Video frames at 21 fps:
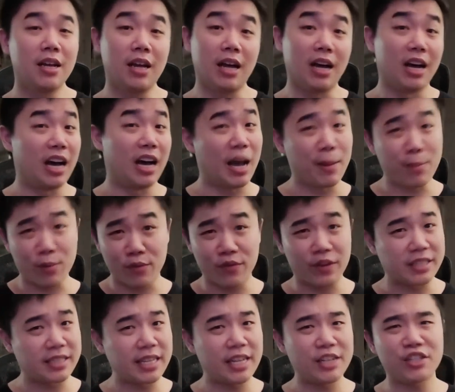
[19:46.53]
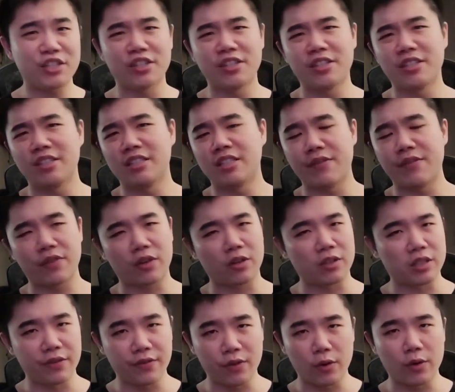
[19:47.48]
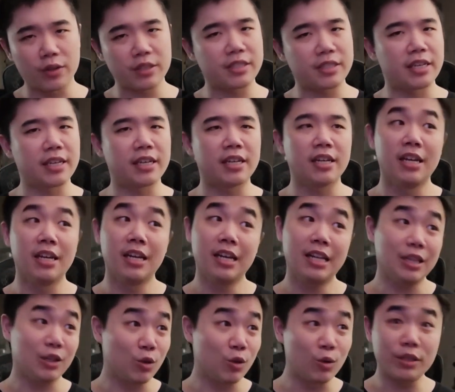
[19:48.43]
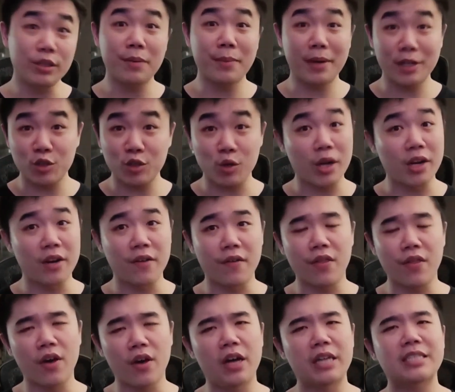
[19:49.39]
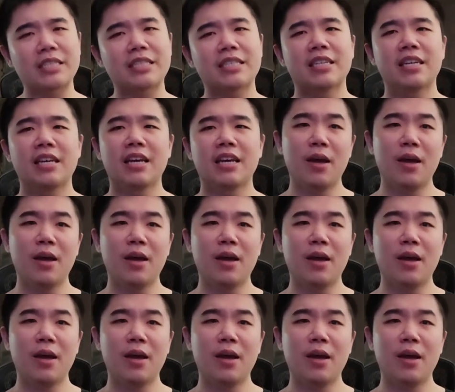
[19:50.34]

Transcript: Uh, hyperfixation, difficulty focusing, losing my train of thought,